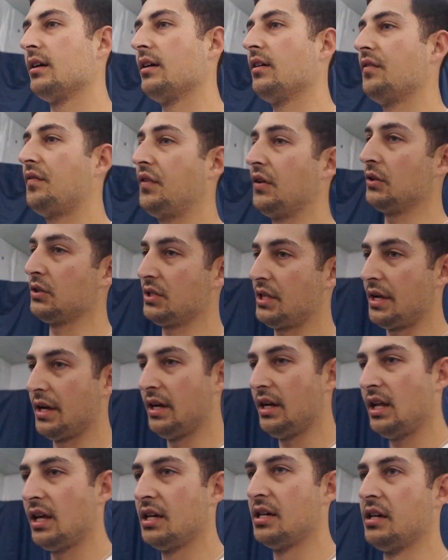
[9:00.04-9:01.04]
feels
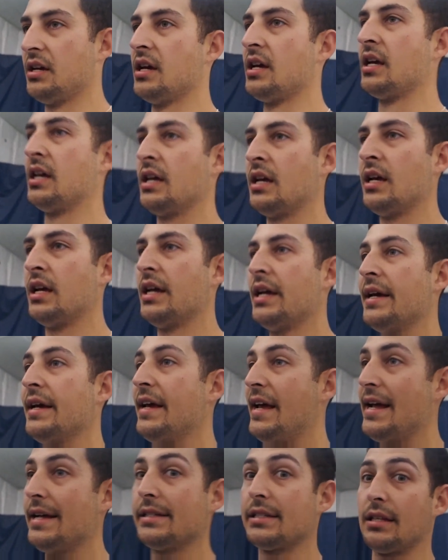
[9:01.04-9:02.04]
good.
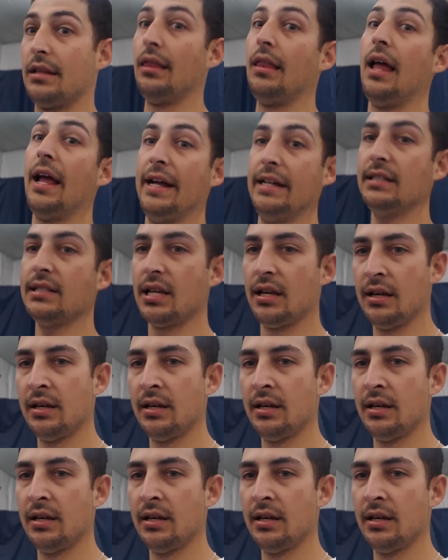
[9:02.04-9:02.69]
It's light,